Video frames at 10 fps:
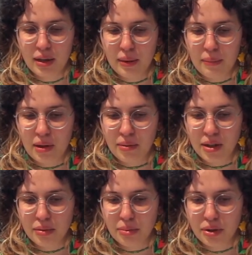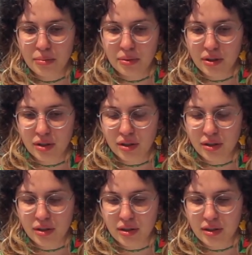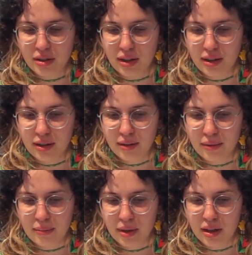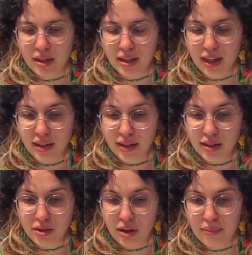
Maybe your pupils are dilated, so that